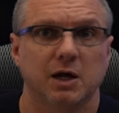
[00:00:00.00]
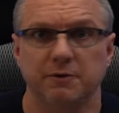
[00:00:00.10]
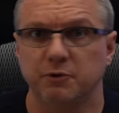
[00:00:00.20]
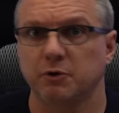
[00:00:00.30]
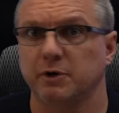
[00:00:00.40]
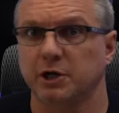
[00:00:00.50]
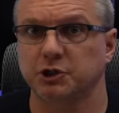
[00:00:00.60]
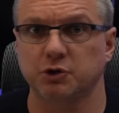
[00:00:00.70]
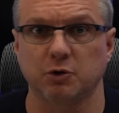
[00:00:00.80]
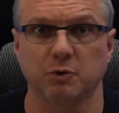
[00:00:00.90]
If you are not
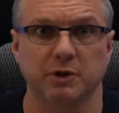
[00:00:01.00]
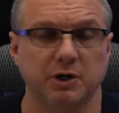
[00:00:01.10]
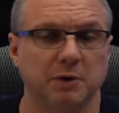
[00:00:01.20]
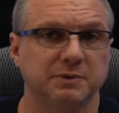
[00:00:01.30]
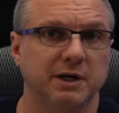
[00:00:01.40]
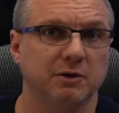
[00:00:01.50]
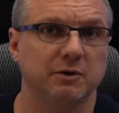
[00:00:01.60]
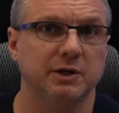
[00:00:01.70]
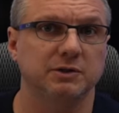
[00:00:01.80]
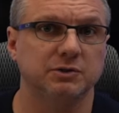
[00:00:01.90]
sure what an
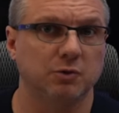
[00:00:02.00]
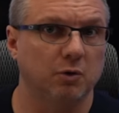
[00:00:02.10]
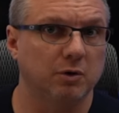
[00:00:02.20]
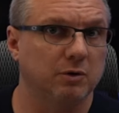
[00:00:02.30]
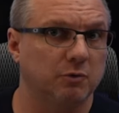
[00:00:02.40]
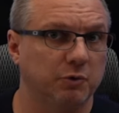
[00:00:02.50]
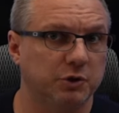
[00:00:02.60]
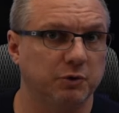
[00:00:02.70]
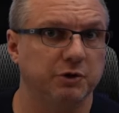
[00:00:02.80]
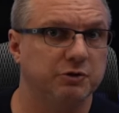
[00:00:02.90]
upscaler is or
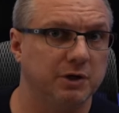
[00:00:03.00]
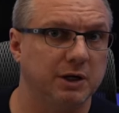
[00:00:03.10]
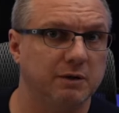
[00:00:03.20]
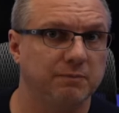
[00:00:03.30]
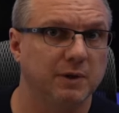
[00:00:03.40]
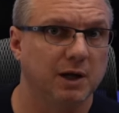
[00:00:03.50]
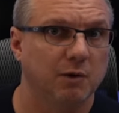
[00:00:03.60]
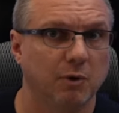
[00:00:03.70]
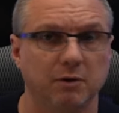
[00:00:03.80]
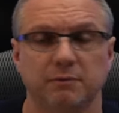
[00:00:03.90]
which one you should get,
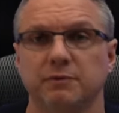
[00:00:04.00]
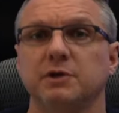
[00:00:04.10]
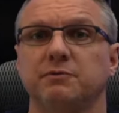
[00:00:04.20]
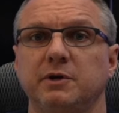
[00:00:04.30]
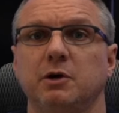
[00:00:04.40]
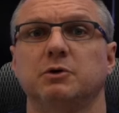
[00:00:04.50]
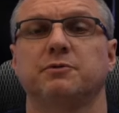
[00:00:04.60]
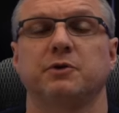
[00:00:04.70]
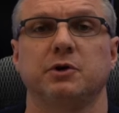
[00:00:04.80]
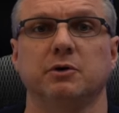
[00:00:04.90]
well, this video is
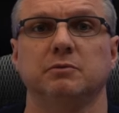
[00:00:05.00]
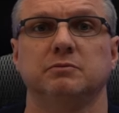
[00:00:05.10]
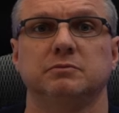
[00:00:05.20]
for you.